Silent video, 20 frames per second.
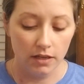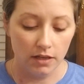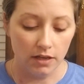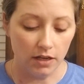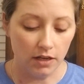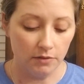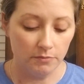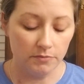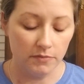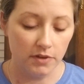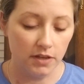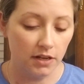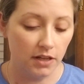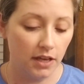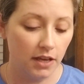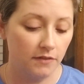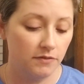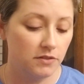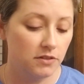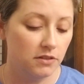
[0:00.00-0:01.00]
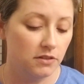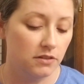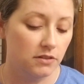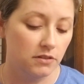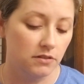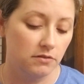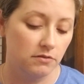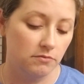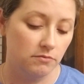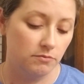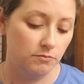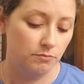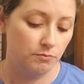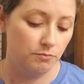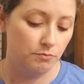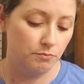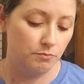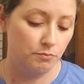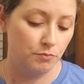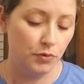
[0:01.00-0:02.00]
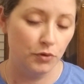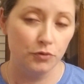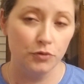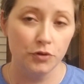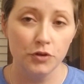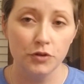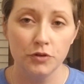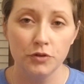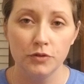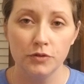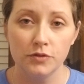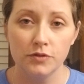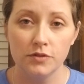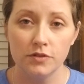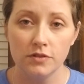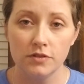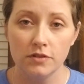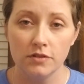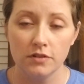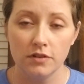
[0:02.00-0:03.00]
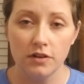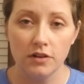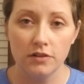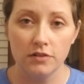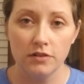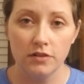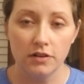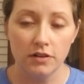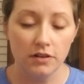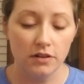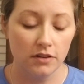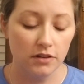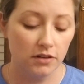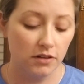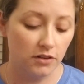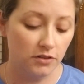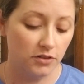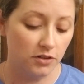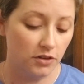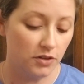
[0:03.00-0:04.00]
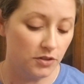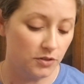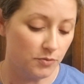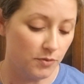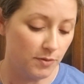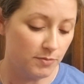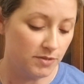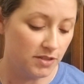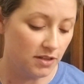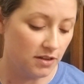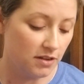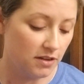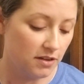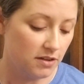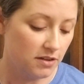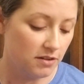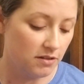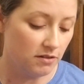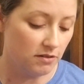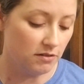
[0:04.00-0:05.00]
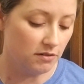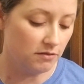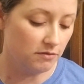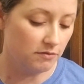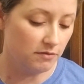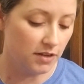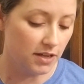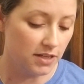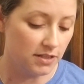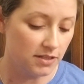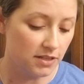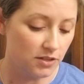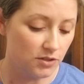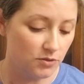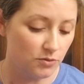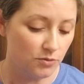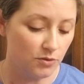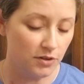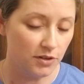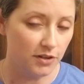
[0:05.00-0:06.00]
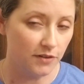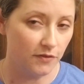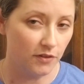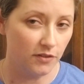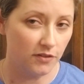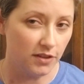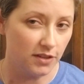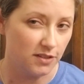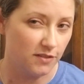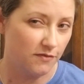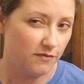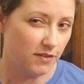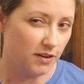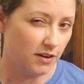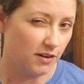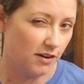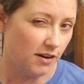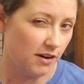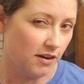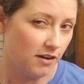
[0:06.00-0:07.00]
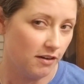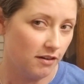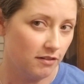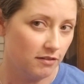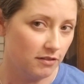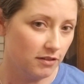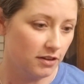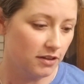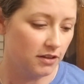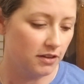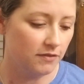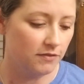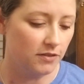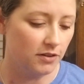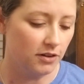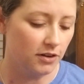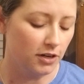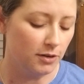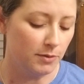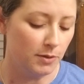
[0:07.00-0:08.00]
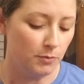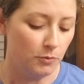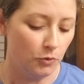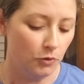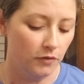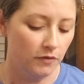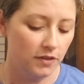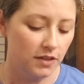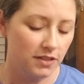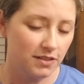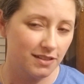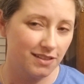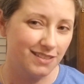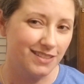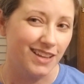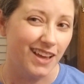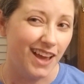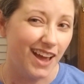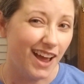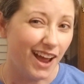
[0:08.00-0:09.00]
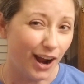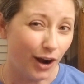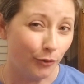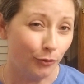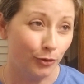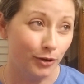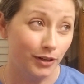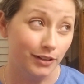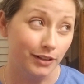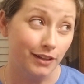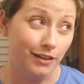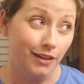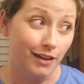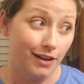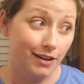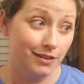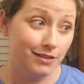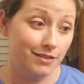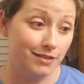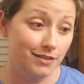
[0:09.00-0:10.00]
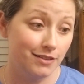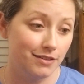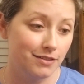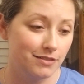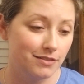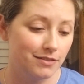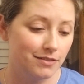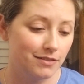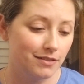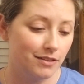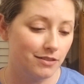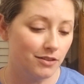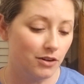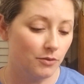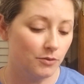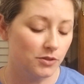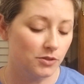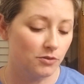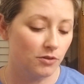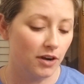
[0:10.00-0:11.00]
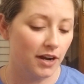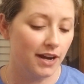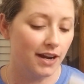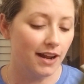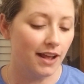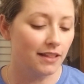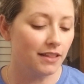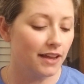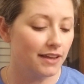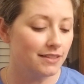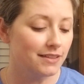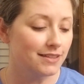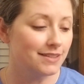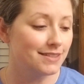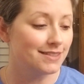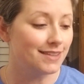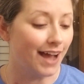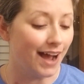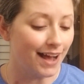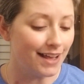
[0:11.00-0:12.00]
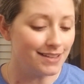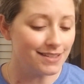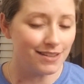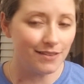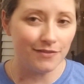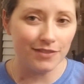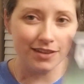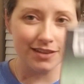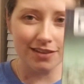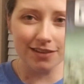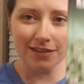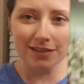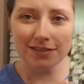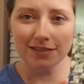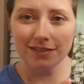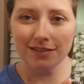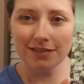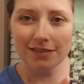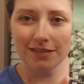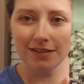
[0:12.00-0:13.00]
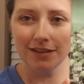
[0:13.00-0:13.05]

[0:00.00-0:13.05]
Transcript: I'm gonna have to peruse Alterna's website or Etsy store and different things to figure out like if there are going to be more of these, because I really liked this. I thought it was great. I like the size of this.